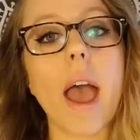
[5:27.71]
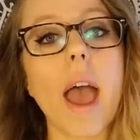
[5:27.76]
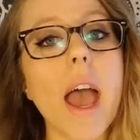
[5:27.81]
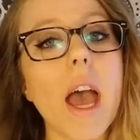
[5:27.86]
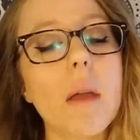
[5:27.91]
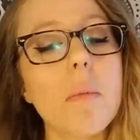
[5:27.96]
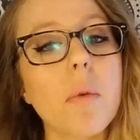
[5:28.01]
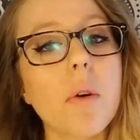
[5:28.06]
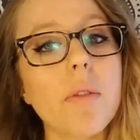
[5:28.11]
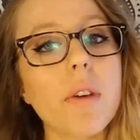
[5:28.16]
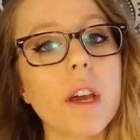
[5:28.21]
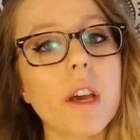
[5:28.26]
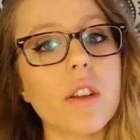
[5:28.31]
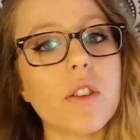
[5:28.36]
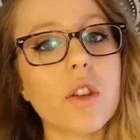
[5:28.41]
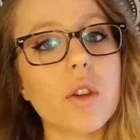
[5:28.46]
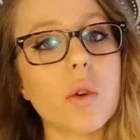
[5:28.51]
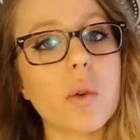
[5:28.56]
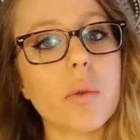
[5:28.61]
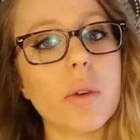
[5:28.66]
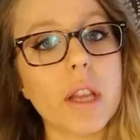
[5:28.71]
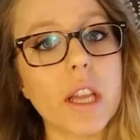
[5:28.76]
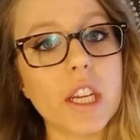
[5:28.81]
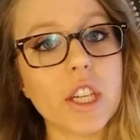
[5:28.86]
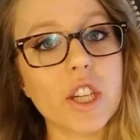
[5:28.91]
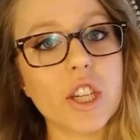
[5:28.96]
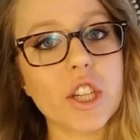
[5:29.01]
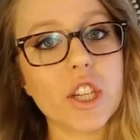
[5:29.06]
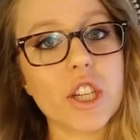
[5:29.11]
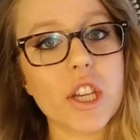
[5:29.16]
And moving on to
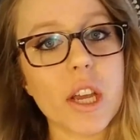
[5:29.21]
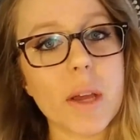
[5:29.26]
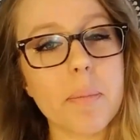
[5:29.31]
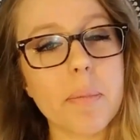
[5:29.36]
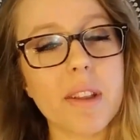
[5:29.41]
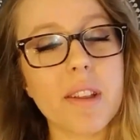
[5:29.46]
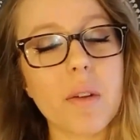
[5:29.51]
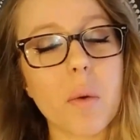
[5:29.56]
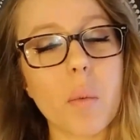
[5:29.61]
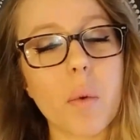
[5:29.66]
relationships,